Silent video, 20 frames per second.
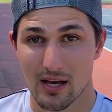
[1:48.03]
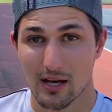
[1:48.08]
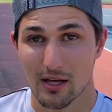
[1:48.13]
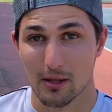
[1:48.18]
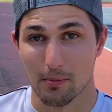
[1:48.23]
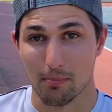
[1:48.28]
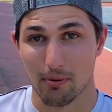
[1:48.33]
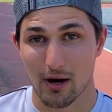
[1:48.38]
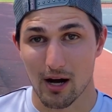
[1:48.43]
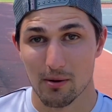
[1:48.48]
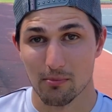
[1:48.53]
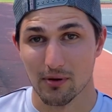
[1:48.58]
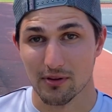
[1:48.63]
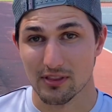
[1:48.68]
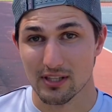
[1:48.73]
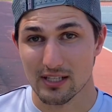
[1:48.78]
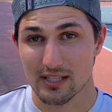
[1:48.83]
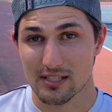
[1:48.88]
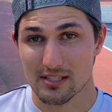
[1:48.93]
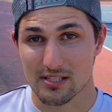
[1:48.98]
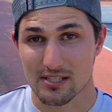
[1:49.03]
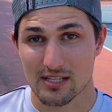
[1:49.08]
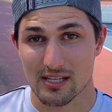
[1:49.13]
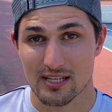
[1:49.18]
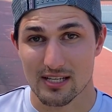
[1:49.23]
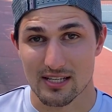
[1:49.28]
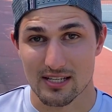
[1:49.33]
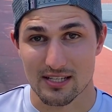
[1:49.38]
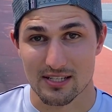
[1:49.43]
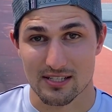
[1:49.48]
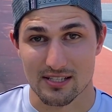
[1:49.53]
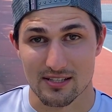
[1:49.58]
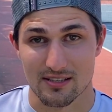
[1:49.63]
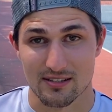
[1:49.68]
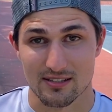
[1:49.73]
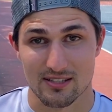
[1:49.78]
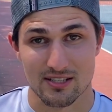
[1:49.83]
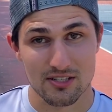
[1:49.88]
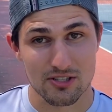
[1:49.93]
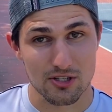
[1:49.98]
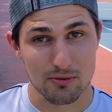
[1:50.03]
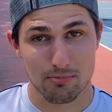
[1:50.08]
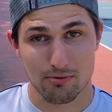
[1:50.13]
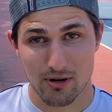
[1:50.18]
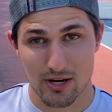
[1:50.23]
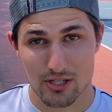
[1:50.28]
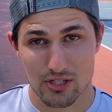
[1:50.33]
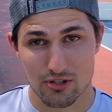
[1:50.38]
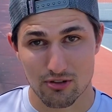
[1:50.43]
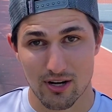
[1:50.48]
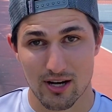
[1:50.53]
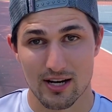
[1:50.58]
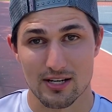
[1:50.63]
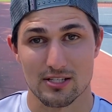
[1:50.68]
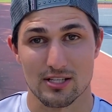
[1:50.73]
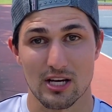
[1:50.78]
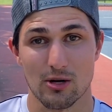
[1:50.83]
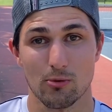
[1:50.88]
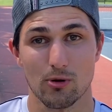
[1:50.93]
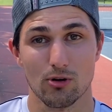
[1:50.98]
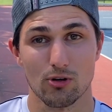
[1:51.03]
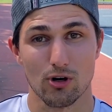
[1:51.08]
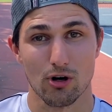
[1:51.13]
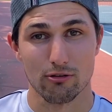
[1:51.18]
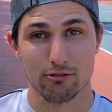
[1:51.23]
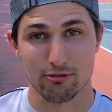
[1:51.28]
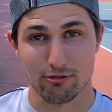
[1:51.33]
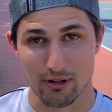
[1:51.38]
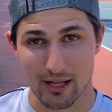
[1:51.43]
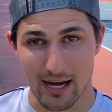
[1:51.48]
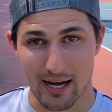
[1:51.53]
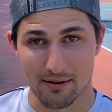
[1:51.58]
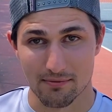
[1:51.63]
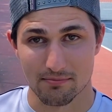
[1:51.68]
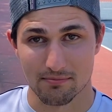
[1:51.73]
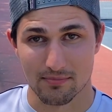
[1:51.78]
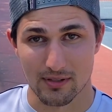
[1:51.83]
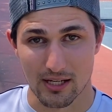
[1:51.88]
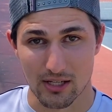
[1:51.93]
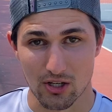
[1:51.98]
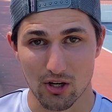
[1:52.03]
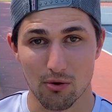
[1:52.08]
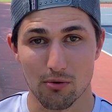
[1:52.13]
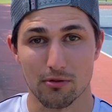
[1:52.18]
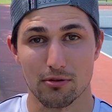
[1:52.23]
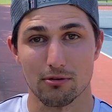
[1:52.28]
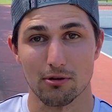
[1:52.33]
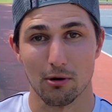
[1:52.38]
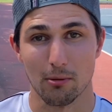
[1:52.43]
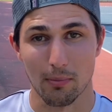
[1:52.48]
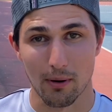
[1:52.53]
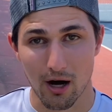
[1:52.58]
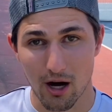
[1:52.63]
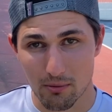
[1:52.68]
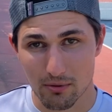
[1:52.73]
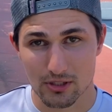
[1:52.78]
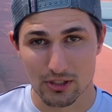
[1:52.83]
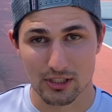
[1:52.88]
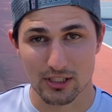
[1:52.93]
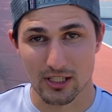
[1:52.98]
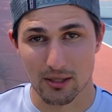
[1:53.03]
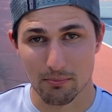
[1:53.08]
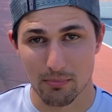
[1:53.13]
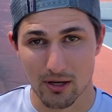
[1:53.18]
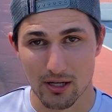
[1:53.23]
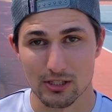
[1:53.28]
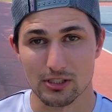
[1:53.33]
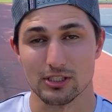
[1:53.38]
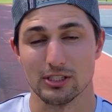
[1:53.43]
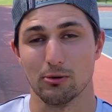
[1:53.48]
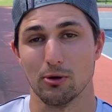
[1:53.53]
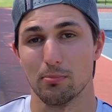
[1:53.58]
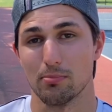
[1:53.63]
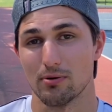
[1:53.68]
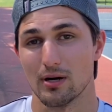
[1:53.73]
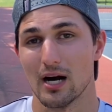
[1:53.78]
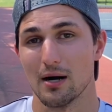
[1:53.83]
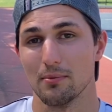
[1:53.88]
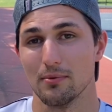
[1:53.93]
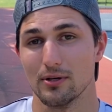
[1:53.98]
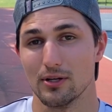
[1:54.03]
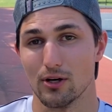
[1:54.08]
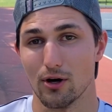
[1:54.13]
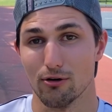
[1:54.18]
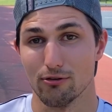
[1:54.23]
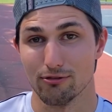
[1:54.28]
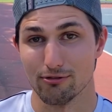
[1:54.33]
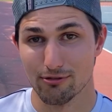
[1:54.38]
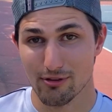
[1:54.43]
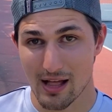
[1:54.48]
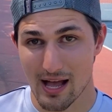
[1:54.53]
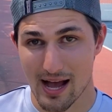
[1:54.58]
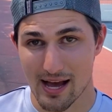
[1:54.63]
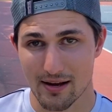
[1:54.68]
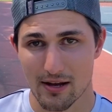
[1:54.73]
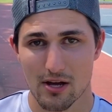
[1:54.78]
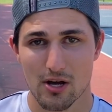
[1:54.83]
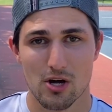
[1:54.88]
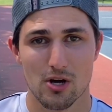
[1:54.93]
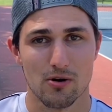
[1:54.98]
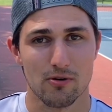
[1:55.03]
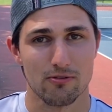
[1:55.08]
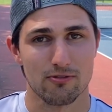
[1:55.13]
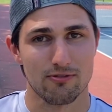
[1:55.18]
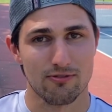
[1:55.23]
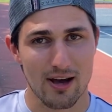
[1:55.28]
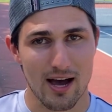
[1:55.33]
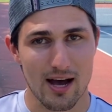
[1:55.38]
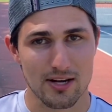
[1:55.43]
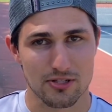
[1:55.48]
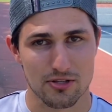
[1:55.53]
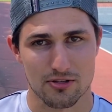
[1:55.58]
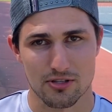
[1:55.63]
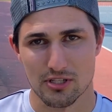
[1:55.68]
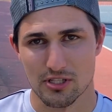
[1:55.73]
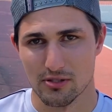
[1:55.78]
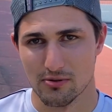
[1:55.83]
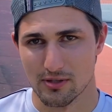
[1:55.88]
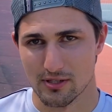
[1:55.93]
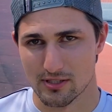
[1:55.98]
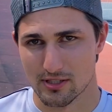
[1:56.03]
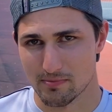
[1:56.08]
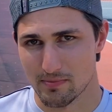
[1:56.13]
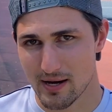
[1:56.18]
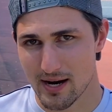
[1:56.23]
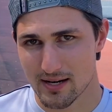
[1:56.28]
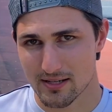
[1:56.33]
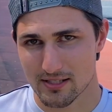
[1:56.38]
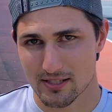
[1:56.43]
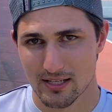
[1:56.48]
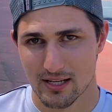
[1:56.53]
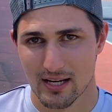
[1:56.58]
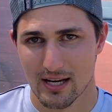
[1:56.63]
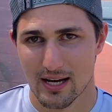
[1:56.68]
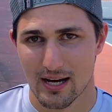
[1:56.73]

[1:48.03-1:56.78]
Problem with these is, since they're pressurized, they will go flat. And going through a ball machine a bunch, it will probably go flat faster than you expect.